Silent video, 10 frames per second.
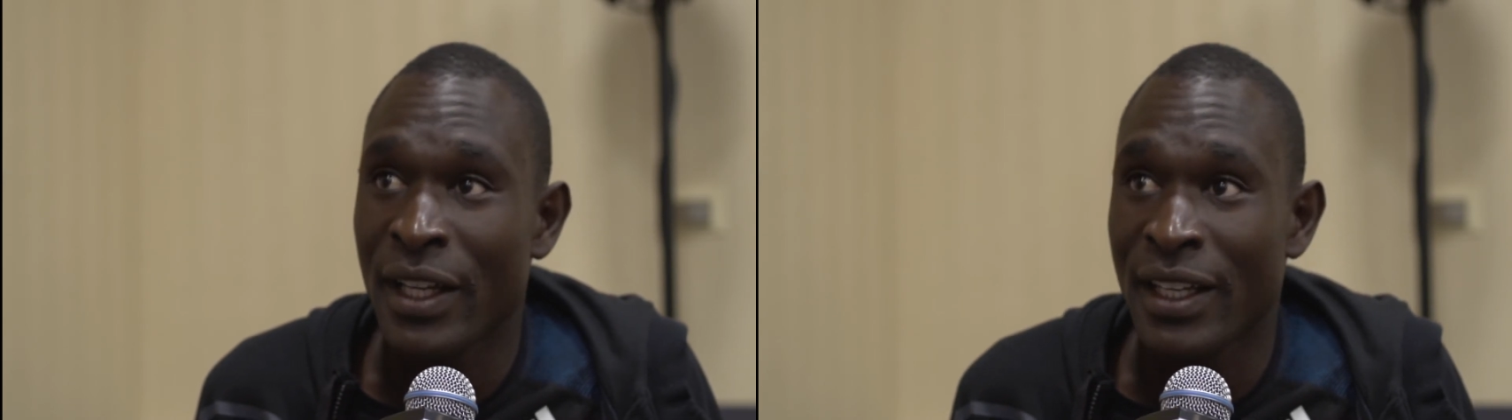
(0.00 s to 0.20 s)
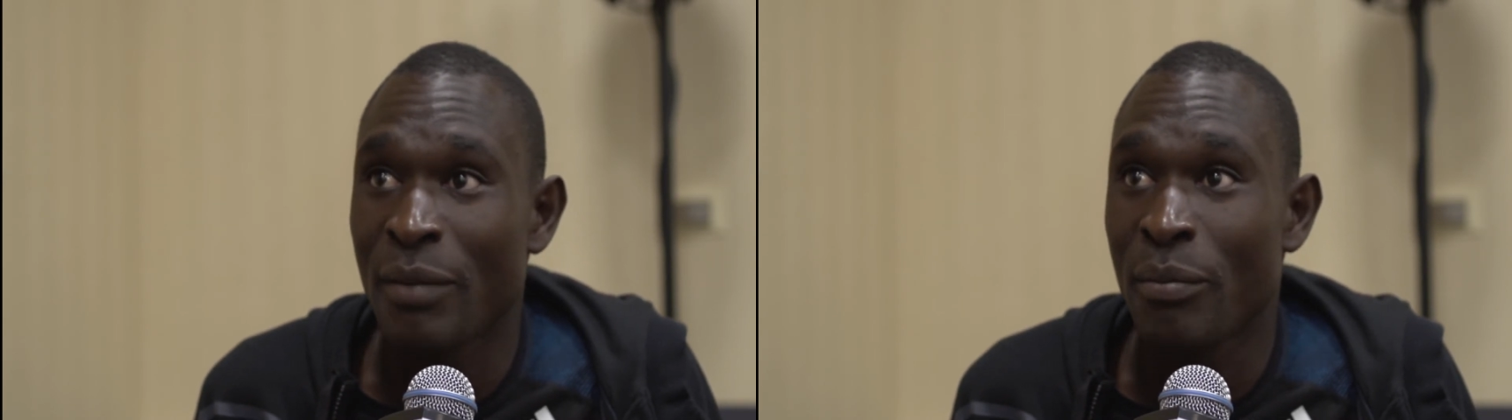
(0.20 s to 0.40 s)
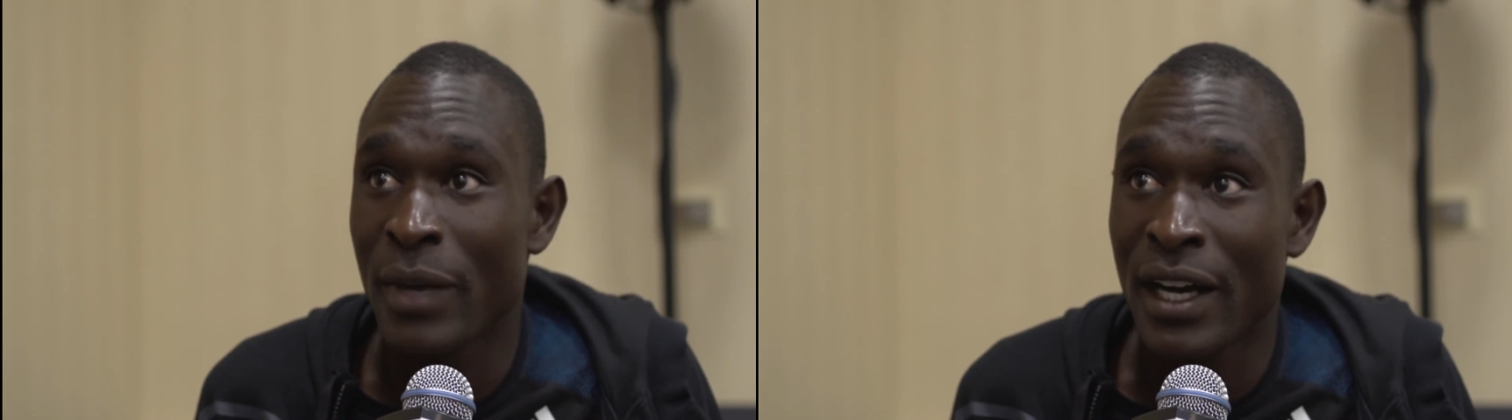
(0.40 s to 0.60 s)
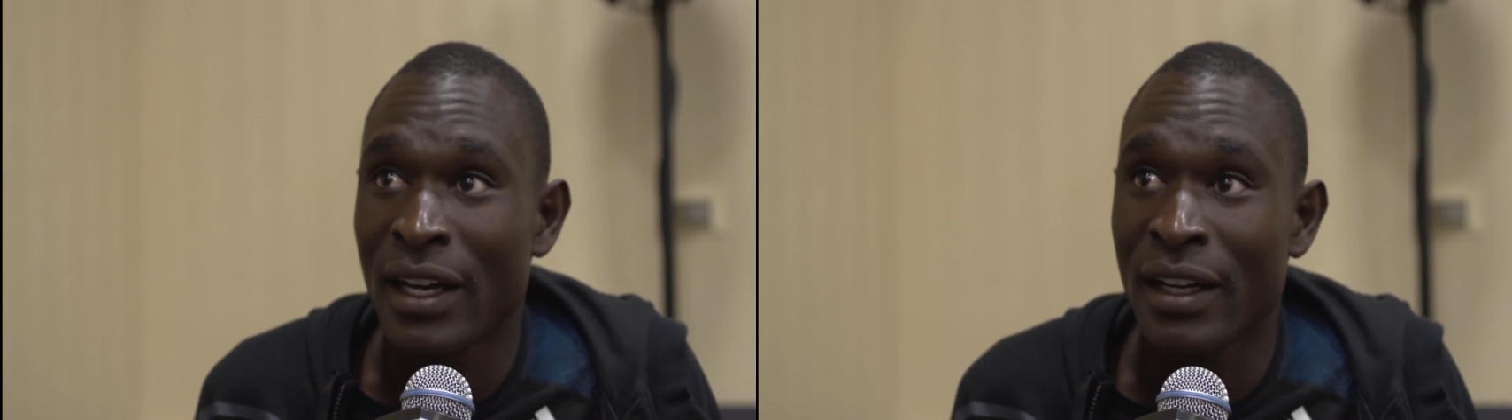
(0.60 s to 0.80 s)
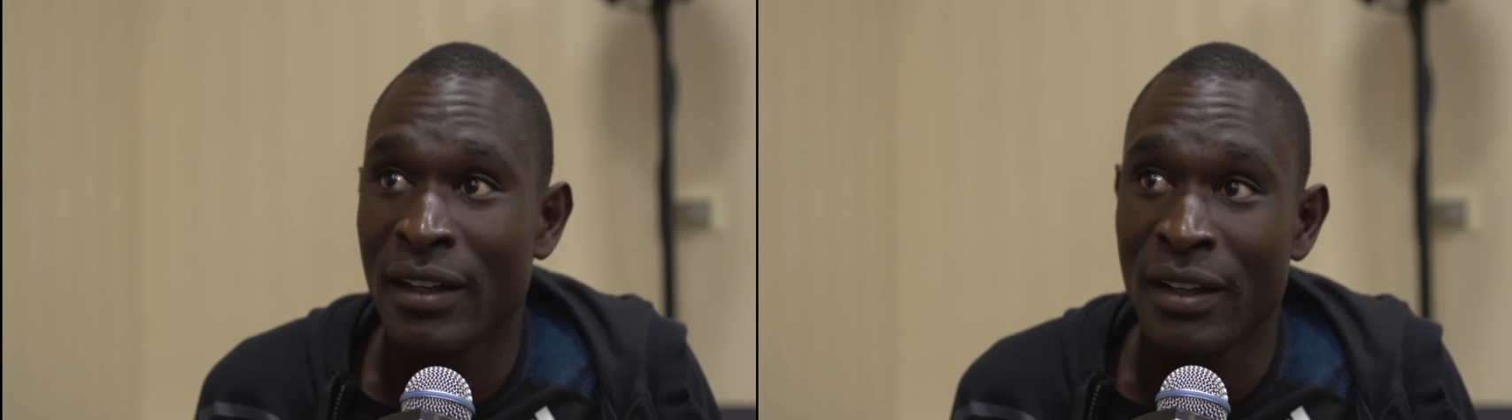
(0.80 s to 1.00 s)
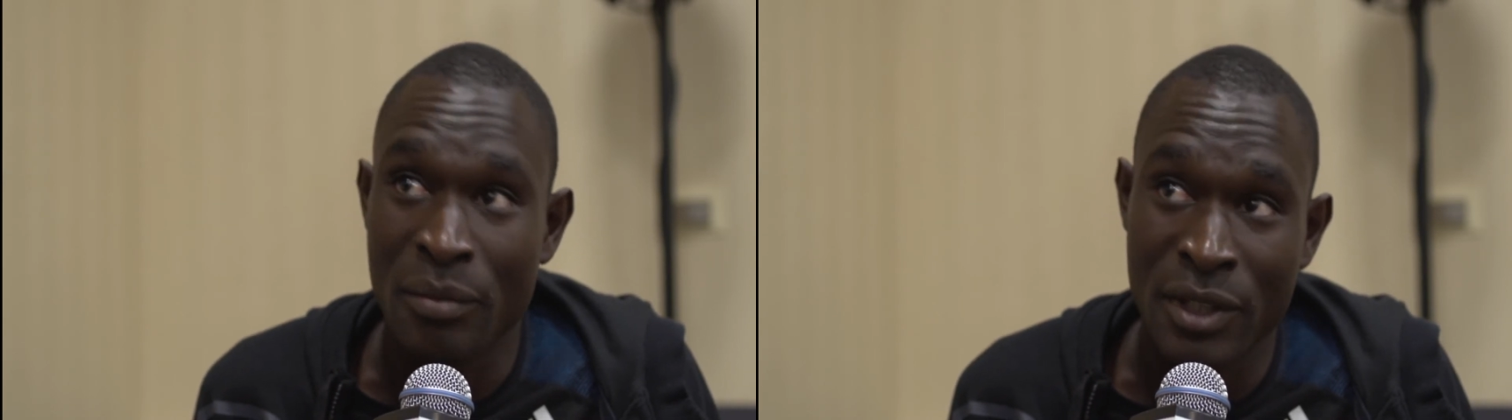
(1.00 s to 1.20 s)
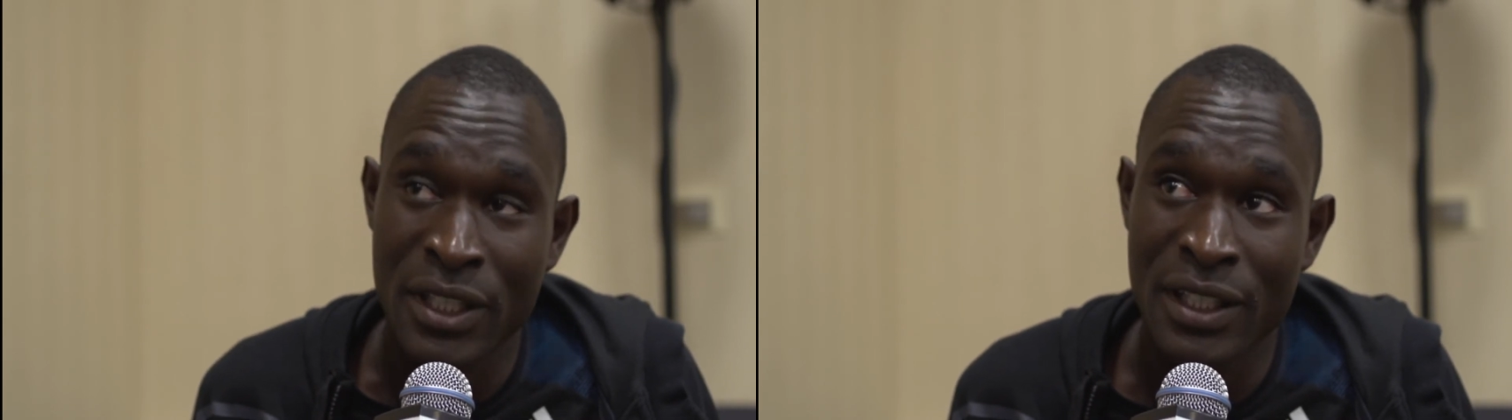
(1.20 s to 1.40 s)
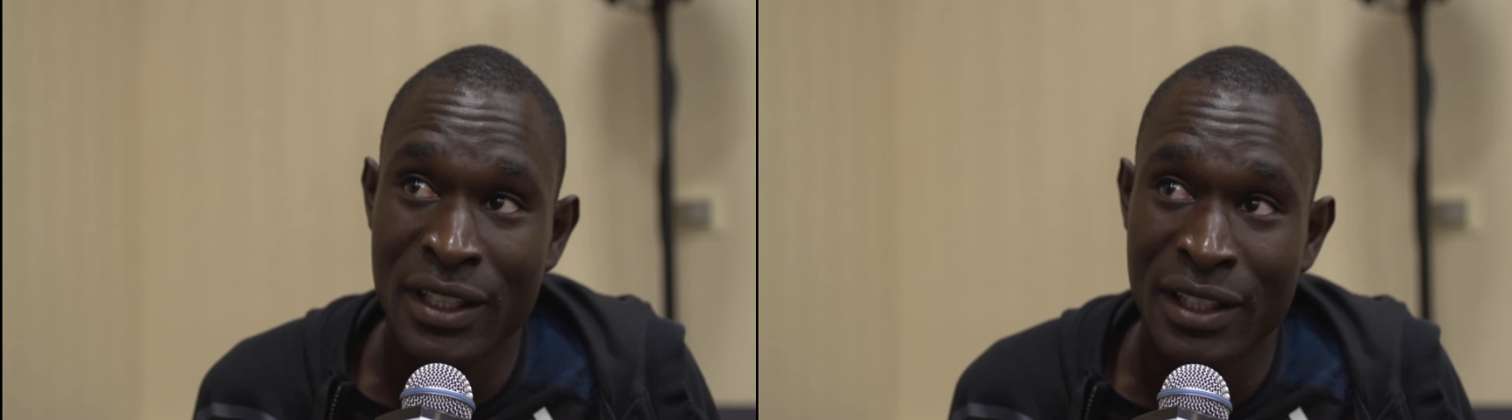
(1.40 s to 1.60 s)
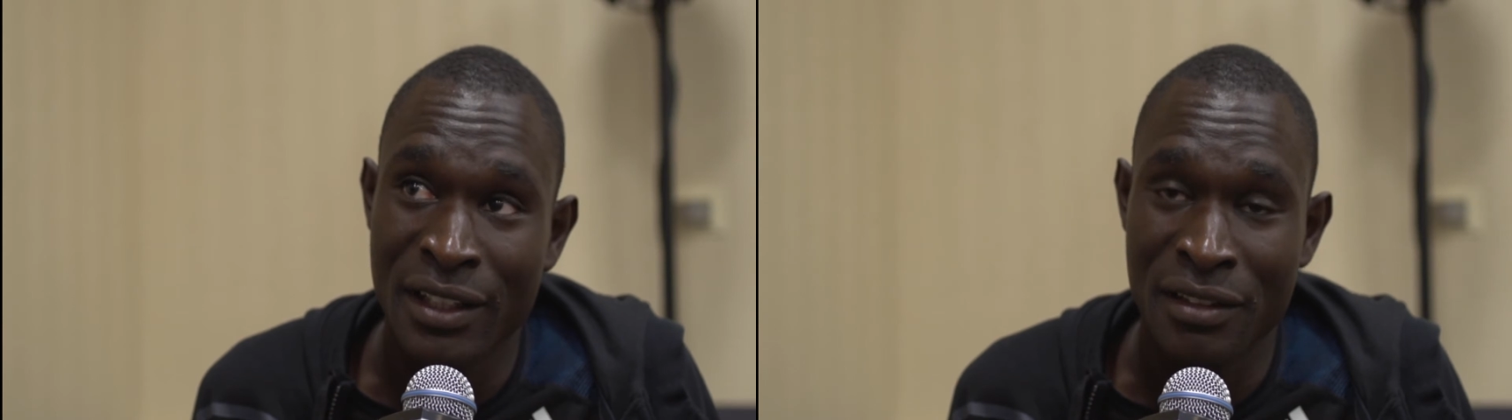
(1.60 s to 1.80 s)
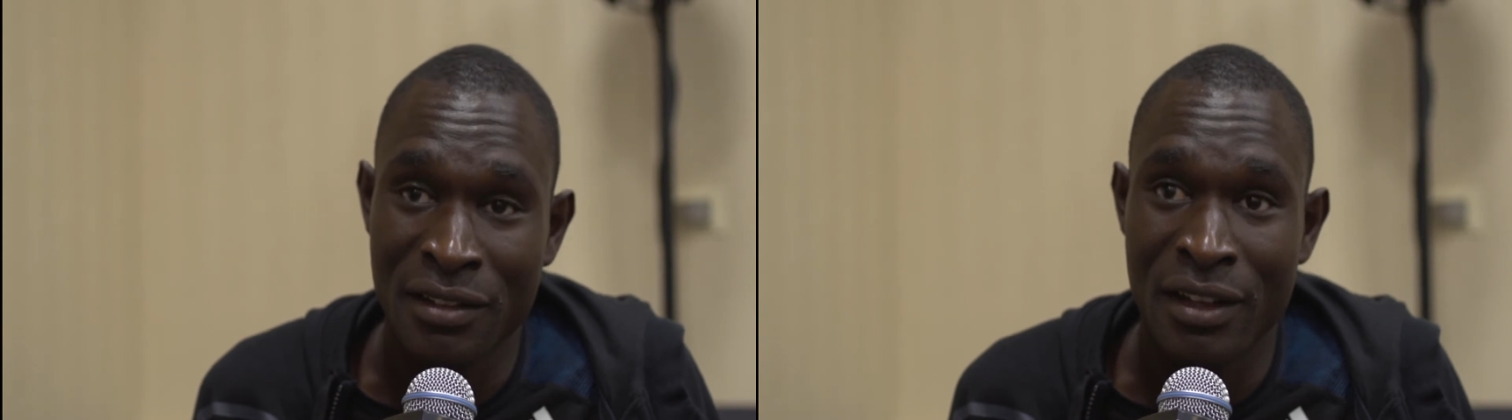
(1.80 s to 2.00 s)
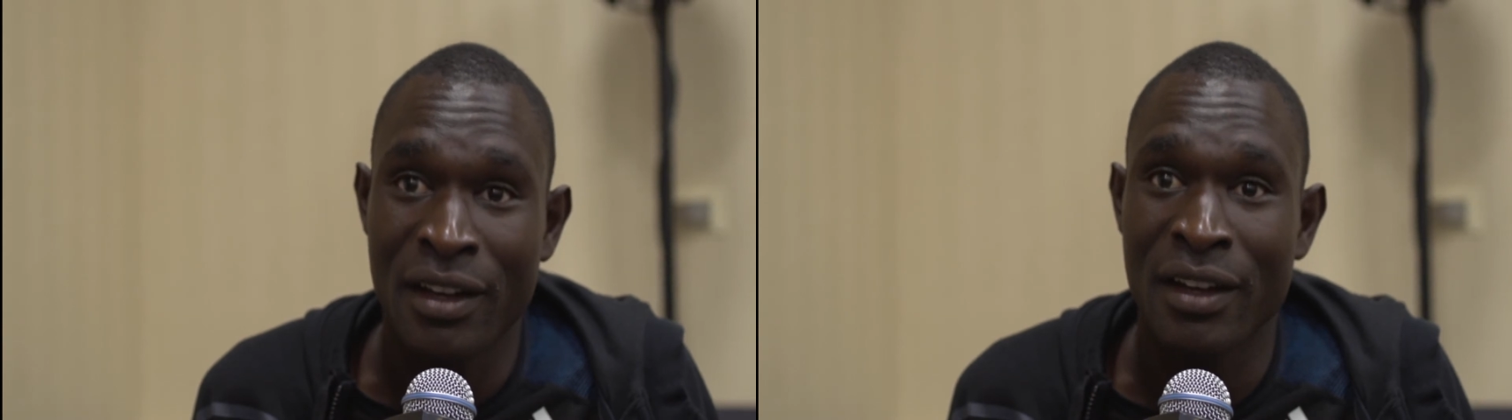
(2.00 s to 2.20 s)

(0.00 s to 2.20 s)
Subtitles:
that I'm back and I'm ready, and